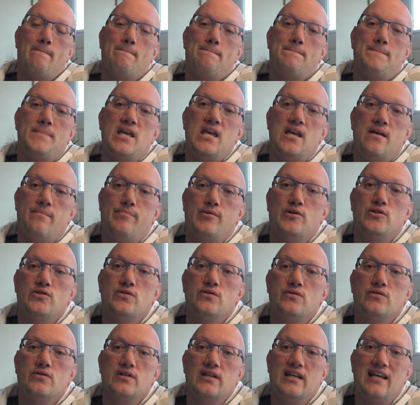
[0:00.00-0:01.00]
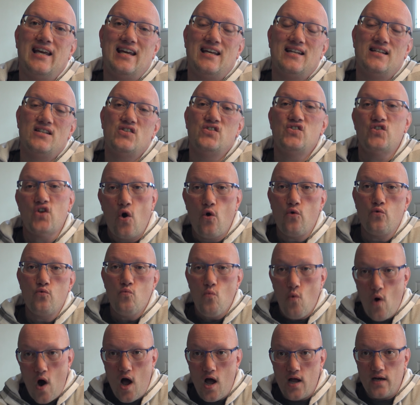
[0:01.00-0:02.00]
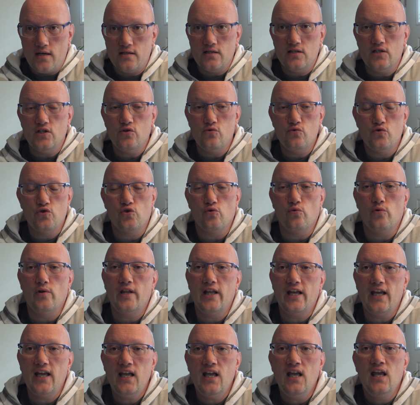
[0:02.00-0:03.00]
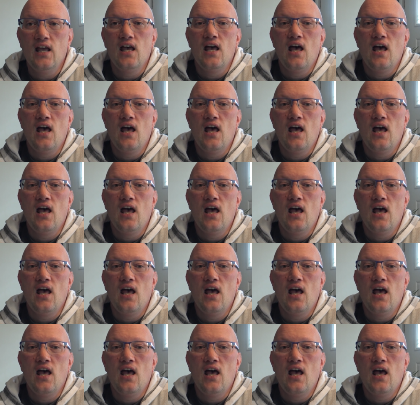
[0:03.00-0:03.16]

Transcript: people get zone 1 usually,